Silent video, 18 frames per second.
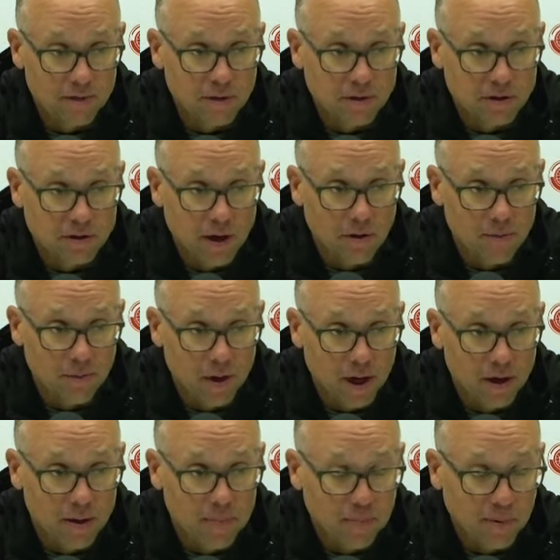he's not
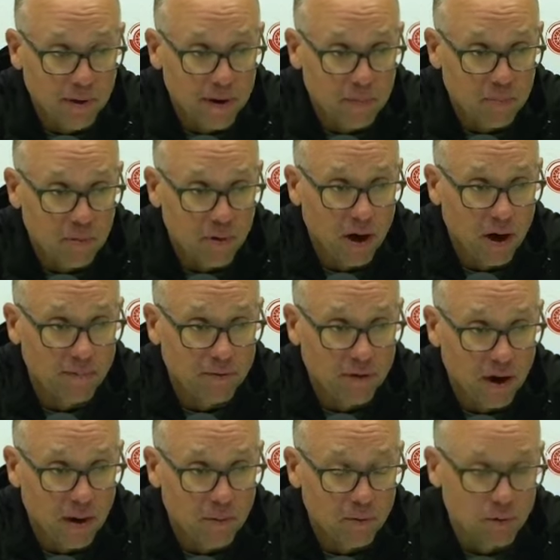ready to play a
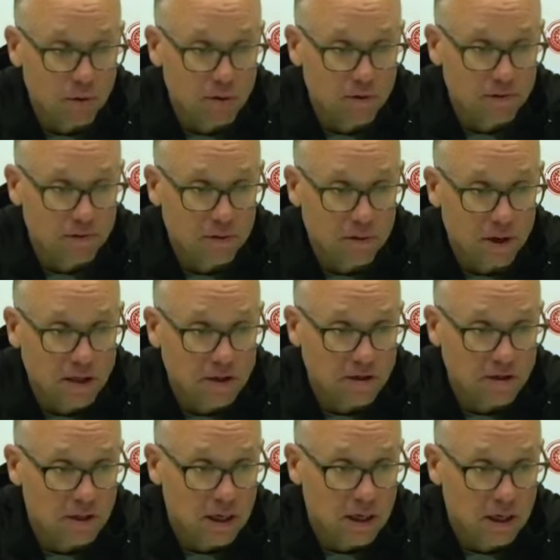primetime role for
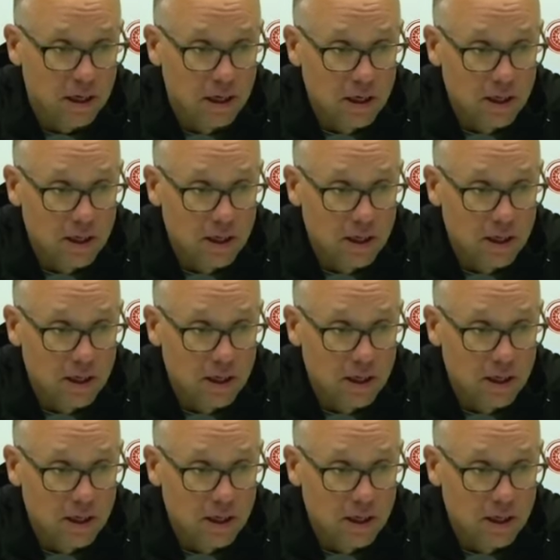us, that